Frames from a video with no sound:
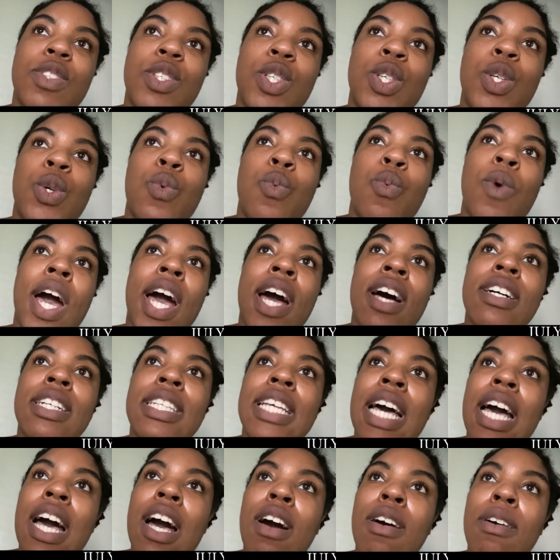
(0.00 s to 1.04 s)
you
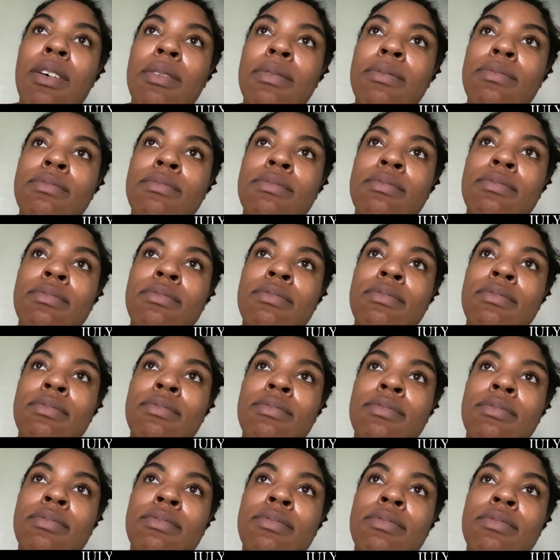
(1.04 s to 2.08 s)
wilded out
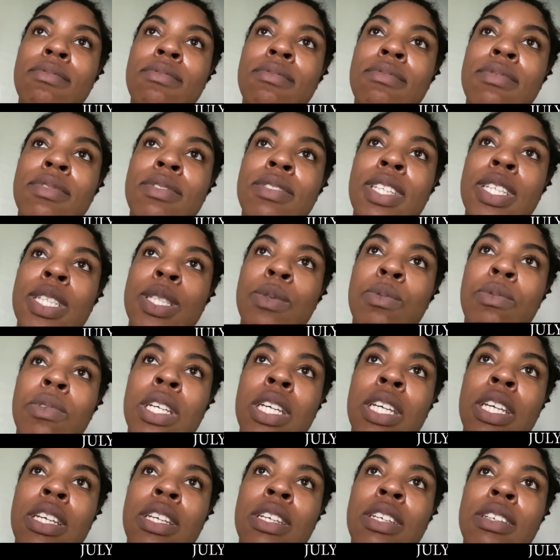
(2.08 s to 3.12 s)
this
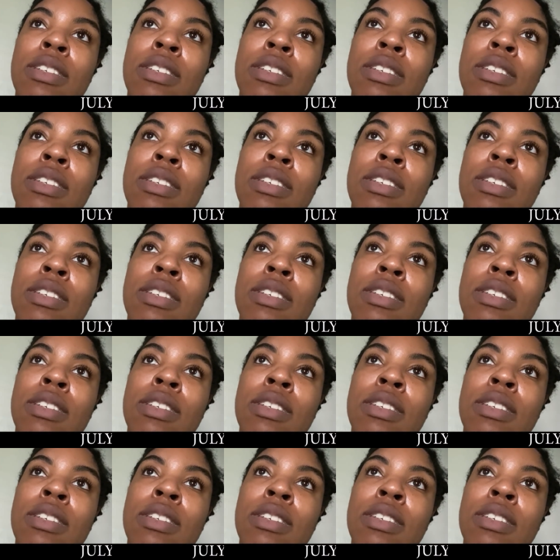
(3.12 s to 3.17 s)
week,